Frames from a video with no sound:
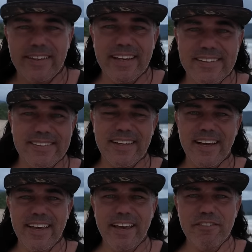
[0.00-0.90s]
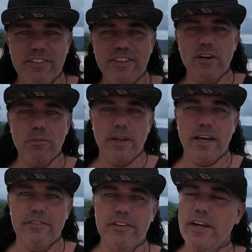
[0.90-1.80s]
Yes, I have a terrible
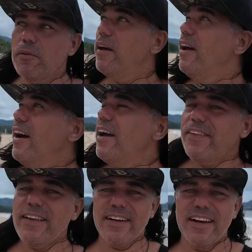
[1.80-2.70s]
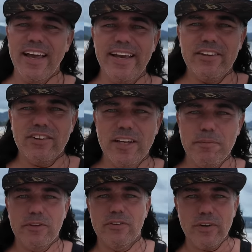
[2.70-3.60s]
life, a terrible. I think the light is a little
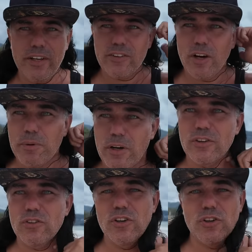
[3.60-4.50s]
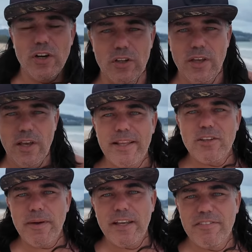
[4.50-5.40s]
bit strange now because I turned around, but
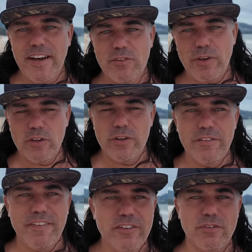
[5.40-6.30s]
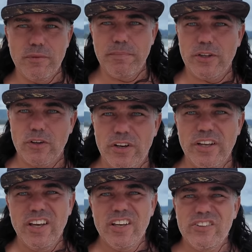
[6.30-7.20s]
that's my advice when you're an investor in Bitcoin.
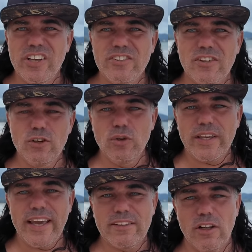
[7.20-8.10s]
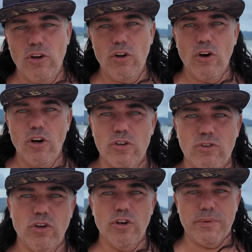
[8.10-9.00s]
Just look at the long
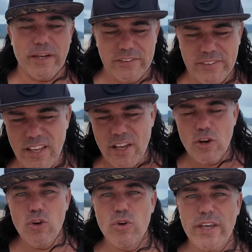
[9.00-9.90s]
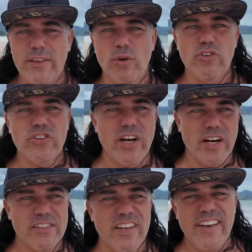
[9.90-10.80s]
term, guys. Look at those
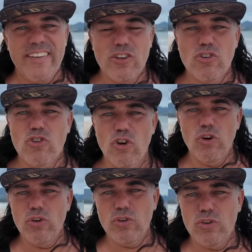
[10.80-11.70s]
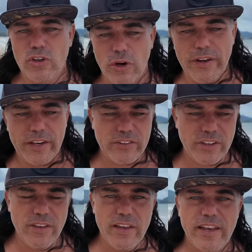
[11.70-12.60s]
charts that show you the
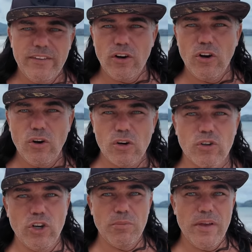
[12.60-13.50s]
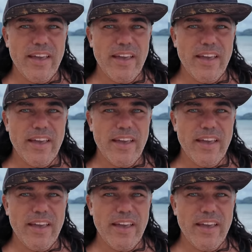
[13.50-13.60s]
direction in the long term.